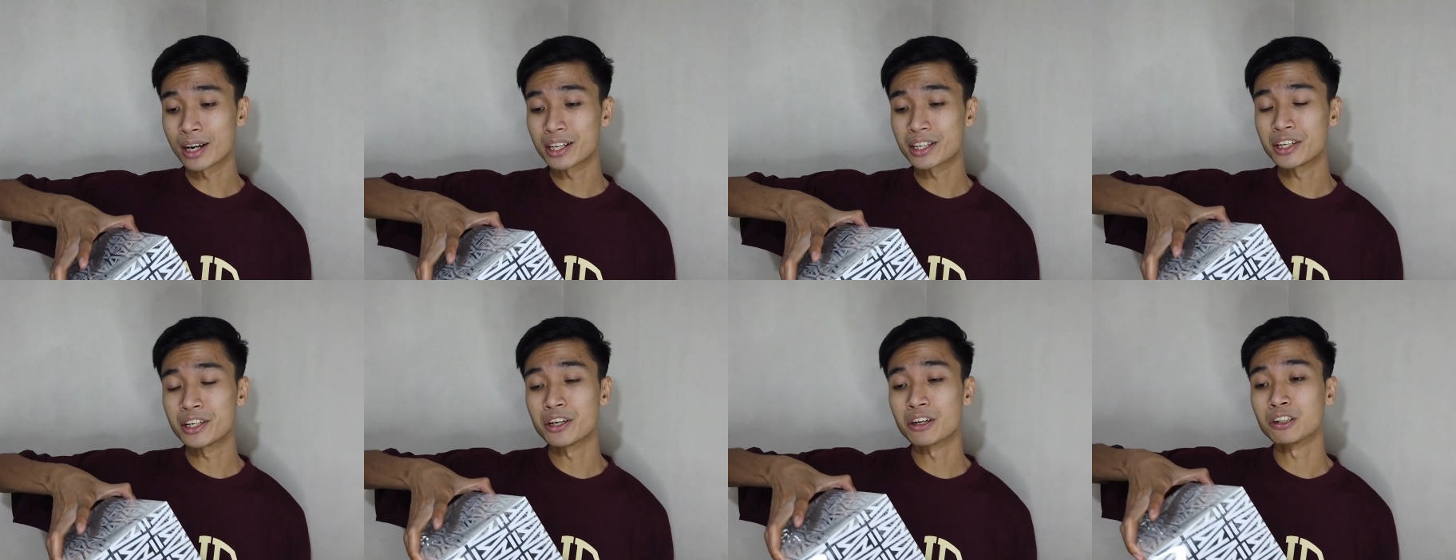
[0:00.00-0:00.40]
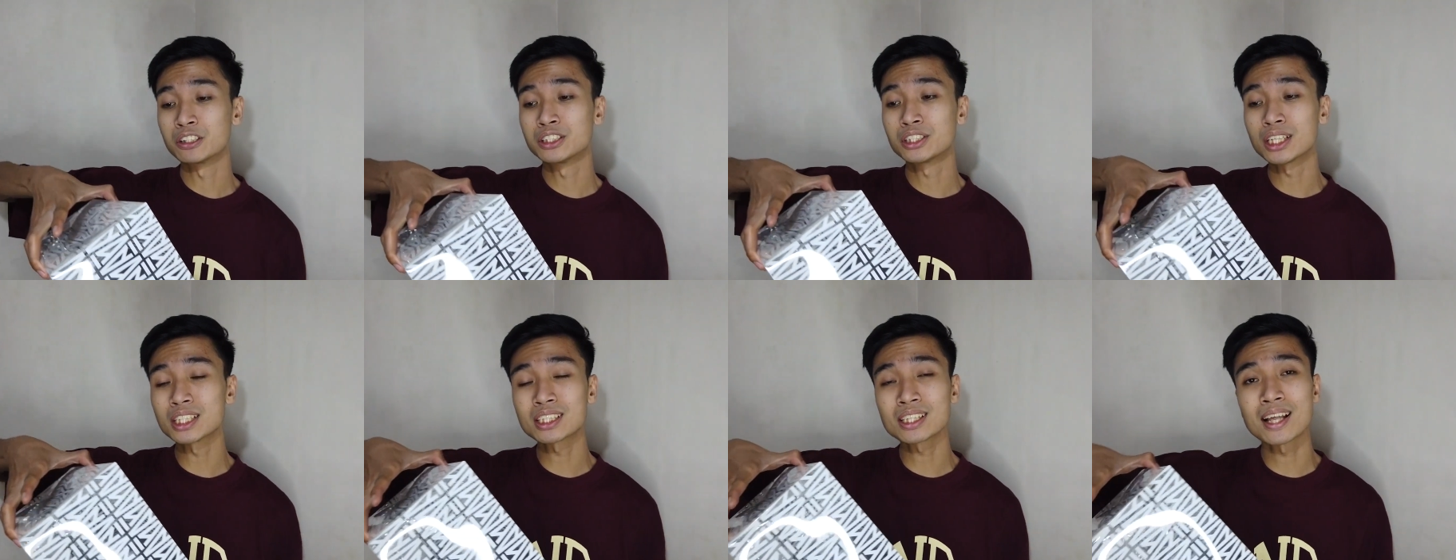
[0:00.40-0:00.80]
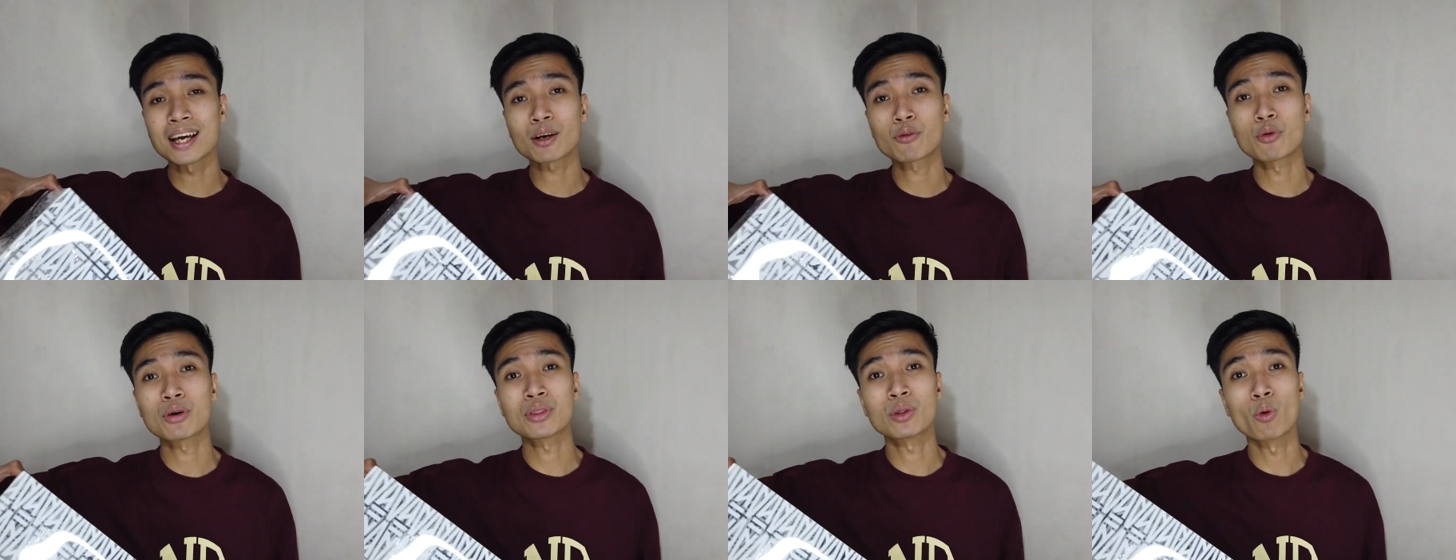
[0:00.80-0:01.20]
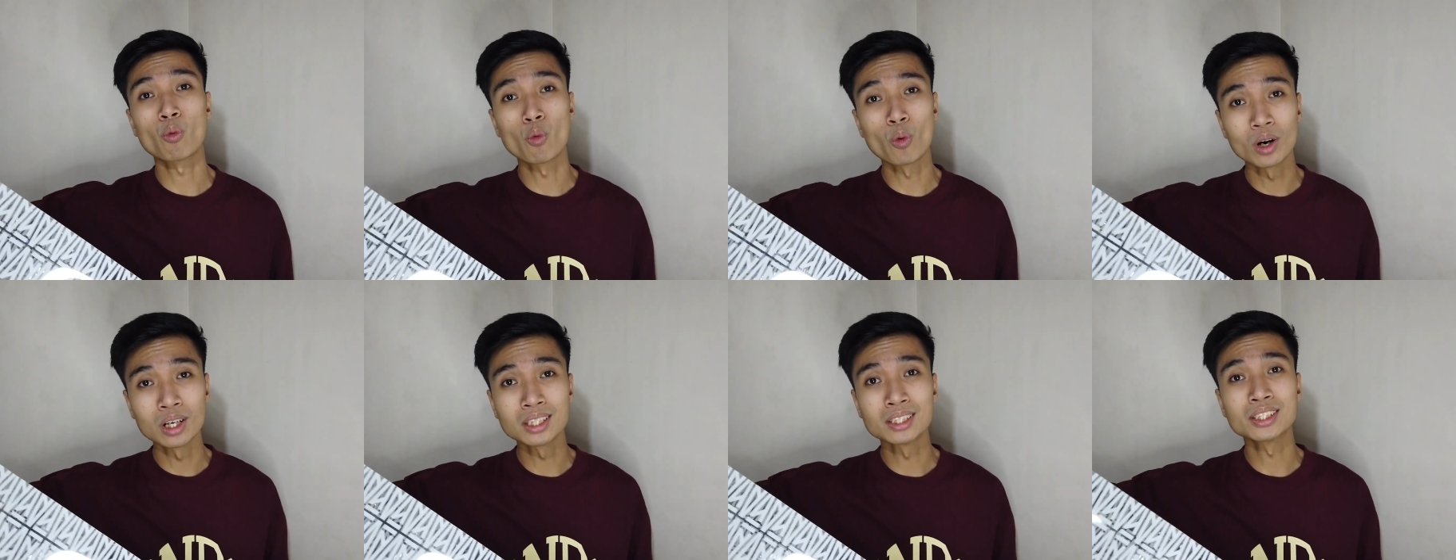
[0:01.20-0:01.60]
right here, just like with the
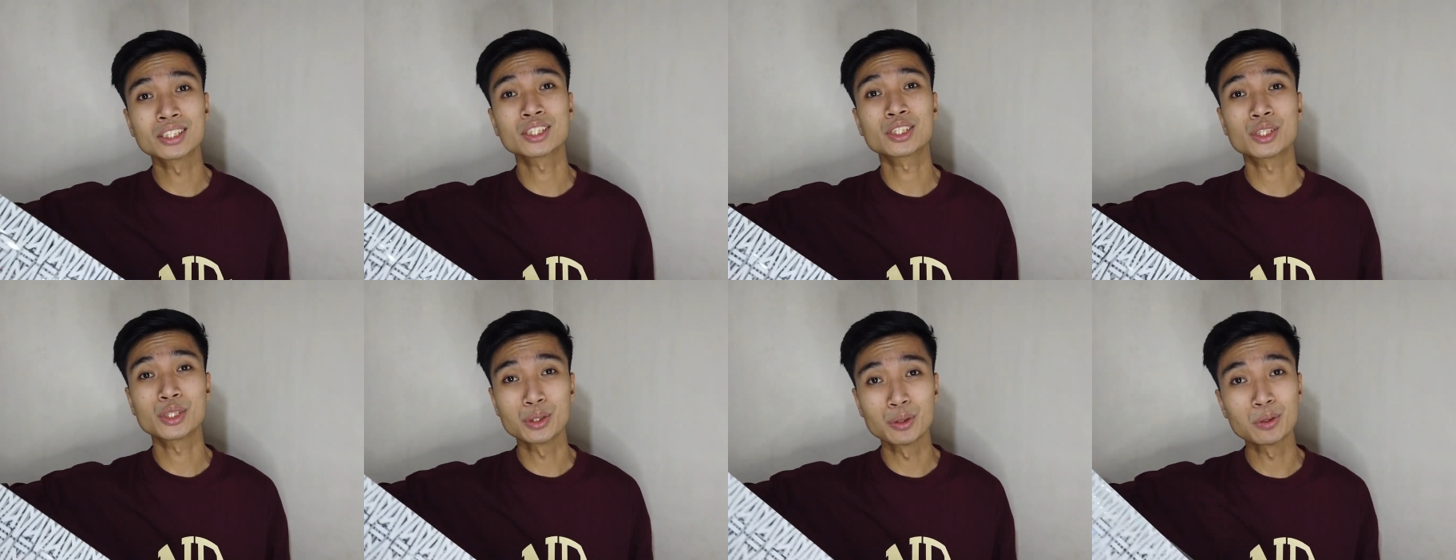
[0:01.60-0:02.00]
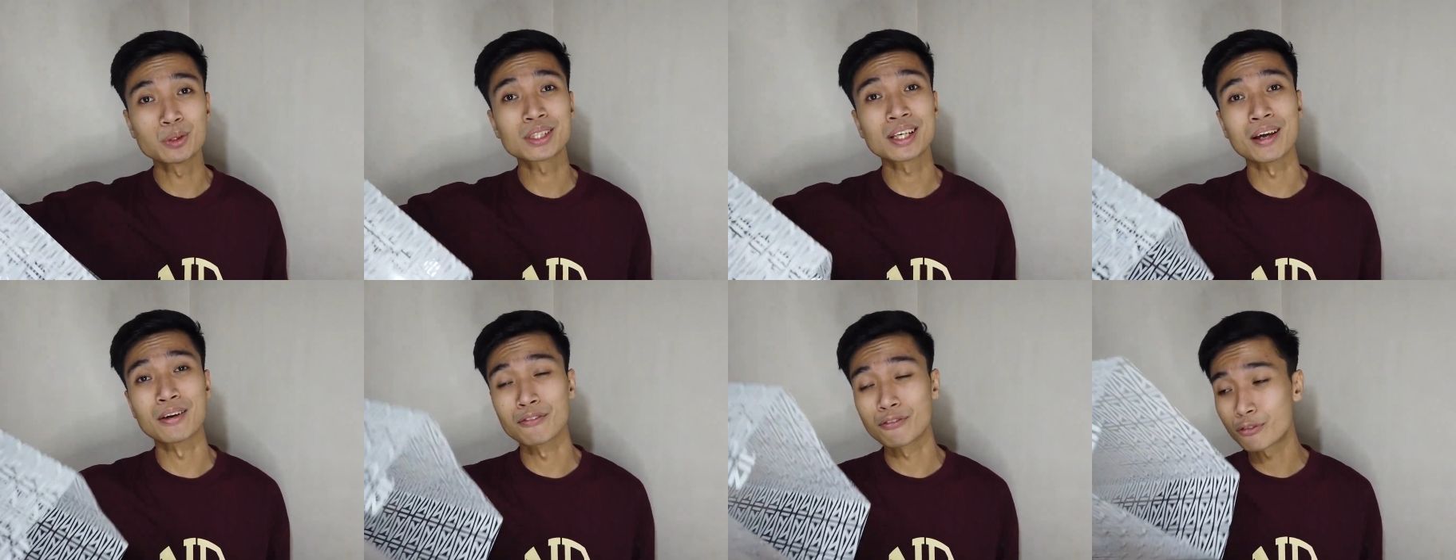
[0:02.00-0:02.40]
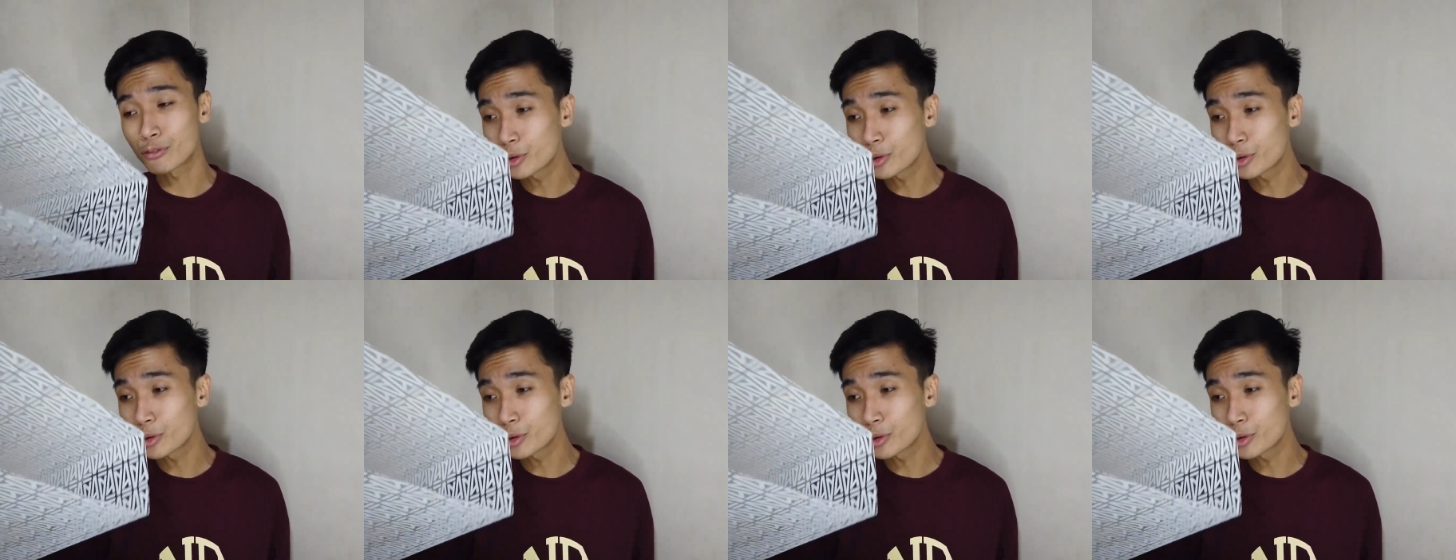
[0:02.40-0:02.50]
1s, 2s, and